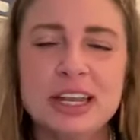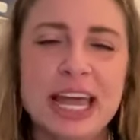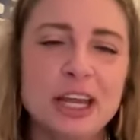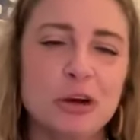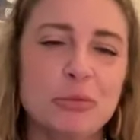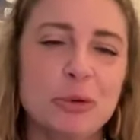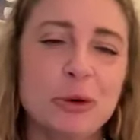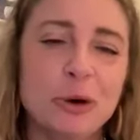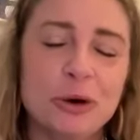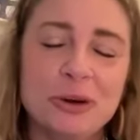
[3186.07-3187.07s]
like a
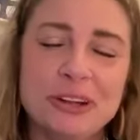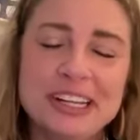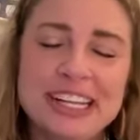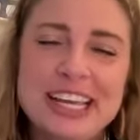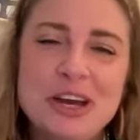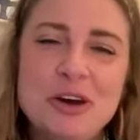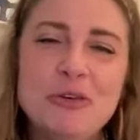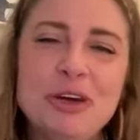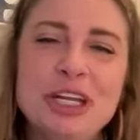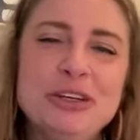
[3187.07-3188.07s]
pearl.
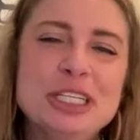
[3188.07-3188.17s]
Can you